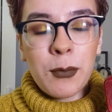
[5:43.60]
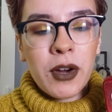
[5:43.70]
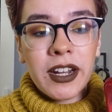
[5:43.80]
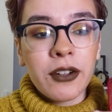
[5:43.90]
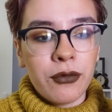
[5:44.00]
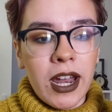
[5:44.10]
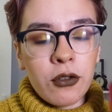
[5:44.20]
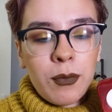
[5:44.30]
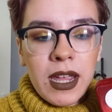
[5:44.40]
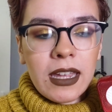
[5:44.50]
I'm wearing red
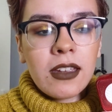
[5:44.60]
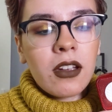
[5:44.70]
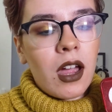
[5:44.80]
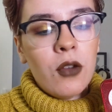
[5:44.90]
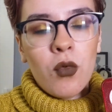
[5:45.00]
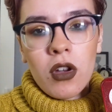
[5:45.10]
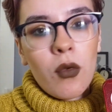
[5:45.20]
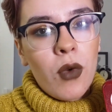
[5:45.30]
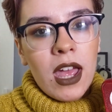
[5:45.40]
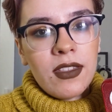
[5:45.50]
or pink, I want to
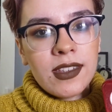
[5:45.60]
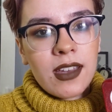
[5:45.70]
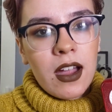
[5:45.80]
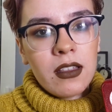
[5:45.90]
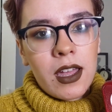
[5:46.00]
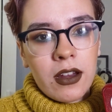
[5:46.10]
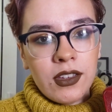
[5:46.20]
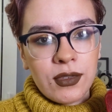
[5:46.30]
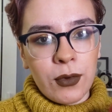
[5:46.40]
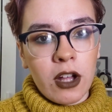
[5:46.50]
wear this highlighter
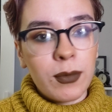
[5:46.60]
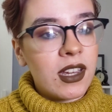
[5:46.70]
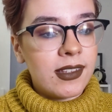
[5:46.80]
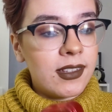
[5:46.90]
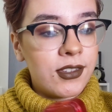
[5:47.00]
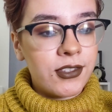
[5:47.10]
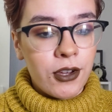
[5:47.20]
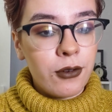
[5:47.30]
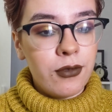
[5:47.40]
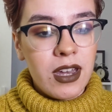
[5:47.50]
as well because it's
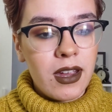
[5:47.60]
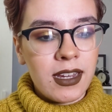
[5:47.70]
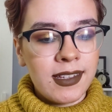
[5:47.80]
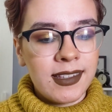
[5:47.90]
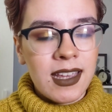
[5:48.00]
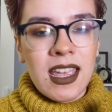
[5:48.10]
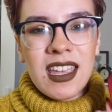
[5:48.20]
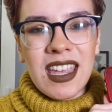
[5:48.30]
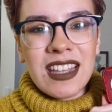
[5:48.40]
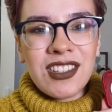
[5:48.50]
so nice.
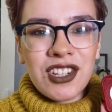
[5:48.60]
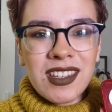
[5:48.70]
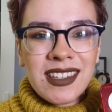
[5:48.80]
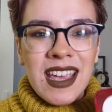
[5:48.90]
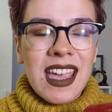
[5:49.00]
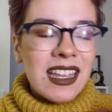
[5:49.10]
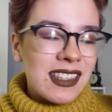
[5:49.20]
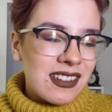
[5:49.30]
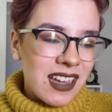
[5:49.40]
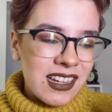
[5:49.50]
It's
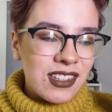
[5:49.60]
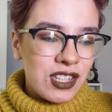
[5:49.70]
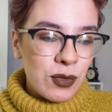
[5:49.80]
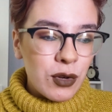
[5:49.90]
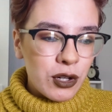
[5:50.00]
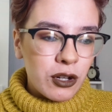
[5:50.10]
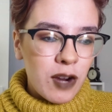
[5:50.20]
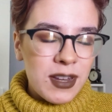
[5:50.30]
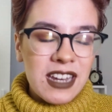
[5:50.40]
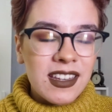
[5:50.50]
a nice
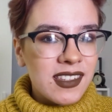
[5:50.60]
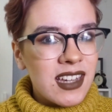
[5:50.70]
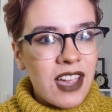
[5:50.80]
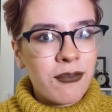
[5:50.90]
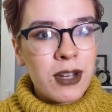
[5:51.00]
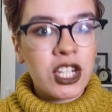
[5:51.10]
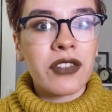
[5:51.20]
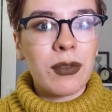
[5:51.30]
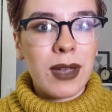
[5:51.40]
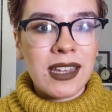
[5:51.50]
duochrome and it doesn't have much
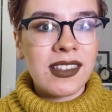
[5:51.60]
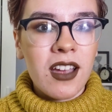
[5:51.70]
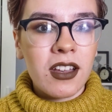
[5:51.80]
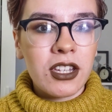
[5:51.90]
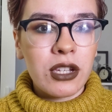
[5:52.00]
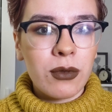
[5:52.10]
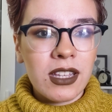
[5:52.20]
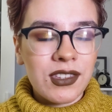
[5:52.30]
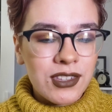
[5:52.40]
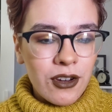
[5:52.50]
of a base color to
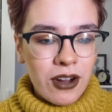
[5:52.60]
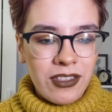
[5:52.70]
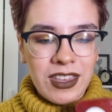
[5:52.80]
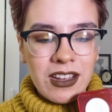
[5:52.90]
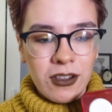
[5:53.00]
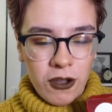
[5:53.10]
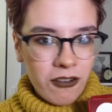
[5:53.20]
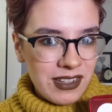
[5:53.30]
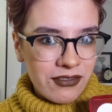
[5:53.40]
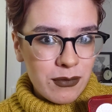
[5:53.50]
it, so I think a lot
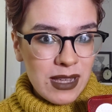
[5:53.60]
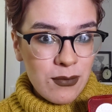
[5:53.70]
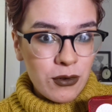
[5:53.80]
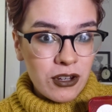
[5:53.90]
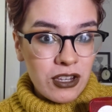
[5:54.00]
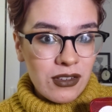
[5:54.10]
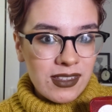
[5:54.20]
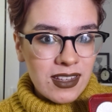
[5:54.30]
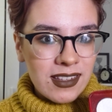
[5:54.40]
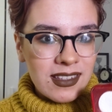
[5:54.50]
of different people could use
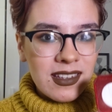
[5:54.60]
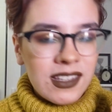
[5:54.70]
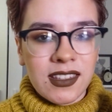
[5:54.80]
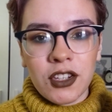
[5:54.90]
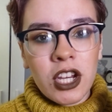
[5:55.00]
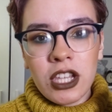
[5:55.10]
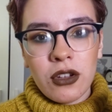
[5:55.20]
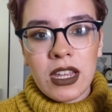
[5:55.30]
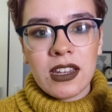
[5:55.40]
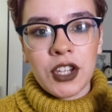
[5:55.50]
this. It's such a
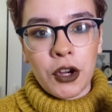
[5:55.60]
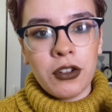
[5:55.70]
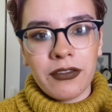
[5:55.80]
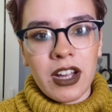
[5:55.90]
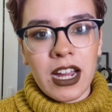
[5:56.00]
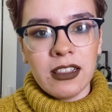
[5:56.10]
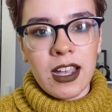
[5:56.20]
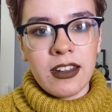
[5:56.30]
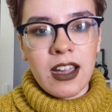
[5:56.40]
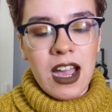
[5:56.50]
unique tone of
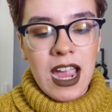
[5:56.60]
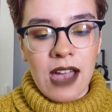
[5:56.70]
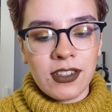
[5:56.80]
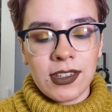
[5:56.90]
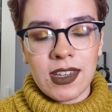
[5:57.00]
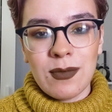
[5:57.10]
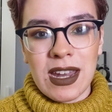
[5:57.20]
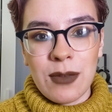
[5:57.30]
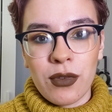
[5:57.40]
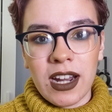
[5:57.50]
highlighter. I haven't seen
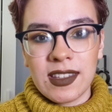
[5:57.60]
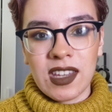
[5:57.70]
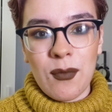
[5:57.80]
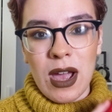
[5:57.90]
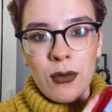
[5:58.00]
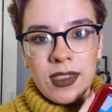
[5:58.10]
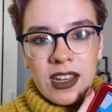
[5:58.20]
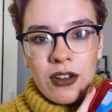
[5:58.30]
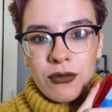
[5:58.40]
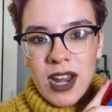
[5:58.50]
many brands come out with
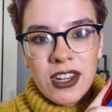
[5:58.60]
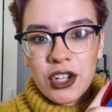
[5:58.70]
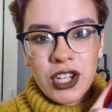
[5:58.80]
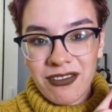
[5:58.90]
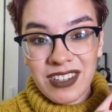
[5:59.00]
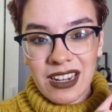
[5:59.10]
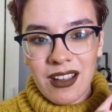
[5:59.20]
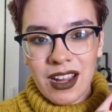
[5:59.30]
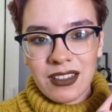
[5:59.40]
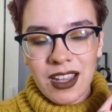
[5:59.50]
like a red shifting
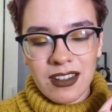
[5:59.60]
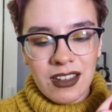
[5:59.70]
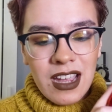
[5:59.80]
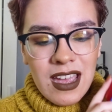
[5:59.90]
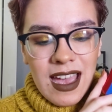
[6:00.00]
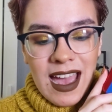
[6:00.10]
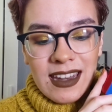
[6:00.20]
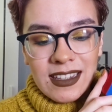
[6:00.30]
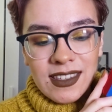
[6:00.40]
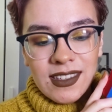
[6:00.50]
highlighter,
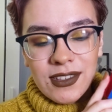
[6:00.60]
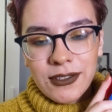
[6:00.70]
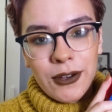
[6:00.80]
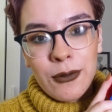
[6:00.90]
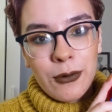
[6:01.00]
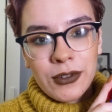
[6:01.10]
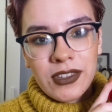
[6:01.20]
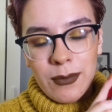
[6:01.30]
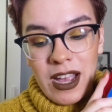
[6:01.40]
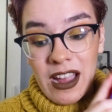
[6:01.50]
and it's so
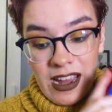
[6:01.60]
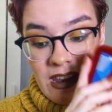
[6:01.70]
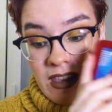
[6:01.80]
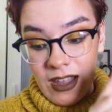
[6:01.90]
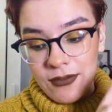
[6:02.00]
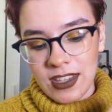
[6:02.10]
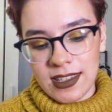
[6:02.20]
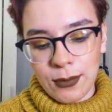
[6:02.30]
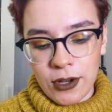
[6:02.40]
awesome. I love this